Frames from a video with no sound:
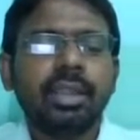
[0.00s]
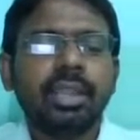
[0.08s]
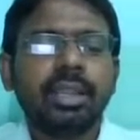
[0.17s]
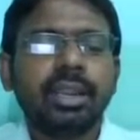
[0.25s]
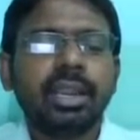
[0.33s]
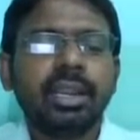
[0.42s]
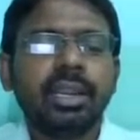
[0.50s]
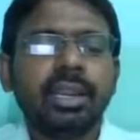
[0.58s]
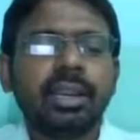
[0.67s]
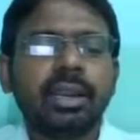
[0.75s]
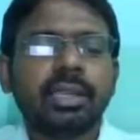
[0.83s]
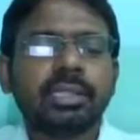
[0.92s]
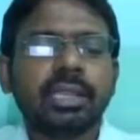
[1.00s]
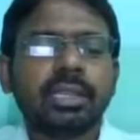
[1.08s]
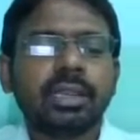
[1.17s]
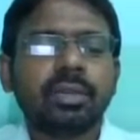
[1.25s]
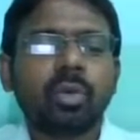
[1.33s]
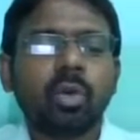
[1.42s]
In green color glass,
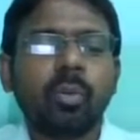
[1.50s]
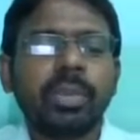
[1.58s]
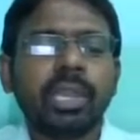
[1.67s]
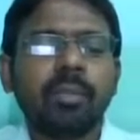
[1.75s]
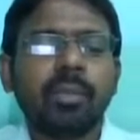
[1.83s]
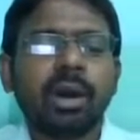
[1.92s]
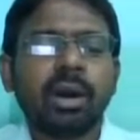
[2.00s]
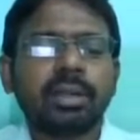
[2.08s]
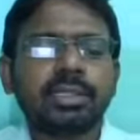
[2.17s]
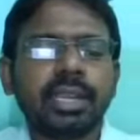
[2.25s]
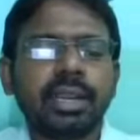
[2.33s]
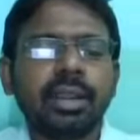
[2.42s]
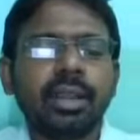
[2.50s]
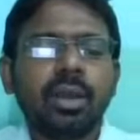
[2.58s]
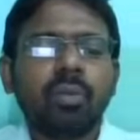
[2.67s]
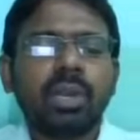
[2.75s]
chromium oxide.